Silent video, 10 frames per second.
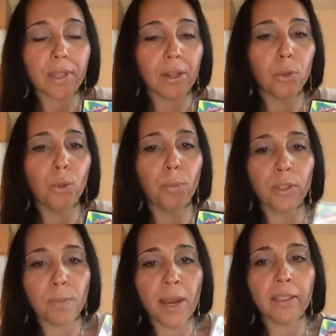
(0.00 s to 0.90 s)
Ooh,
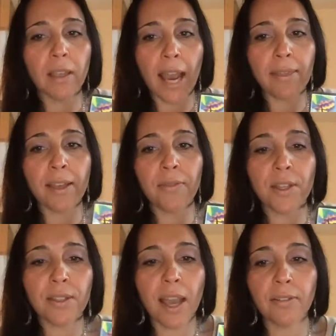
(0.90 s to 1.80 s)
perspective. I think
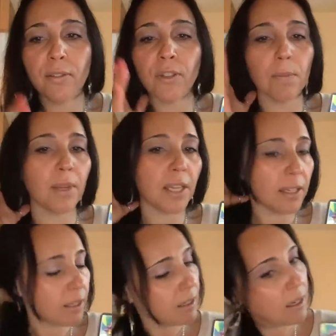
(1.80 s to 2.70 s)
this has, to me,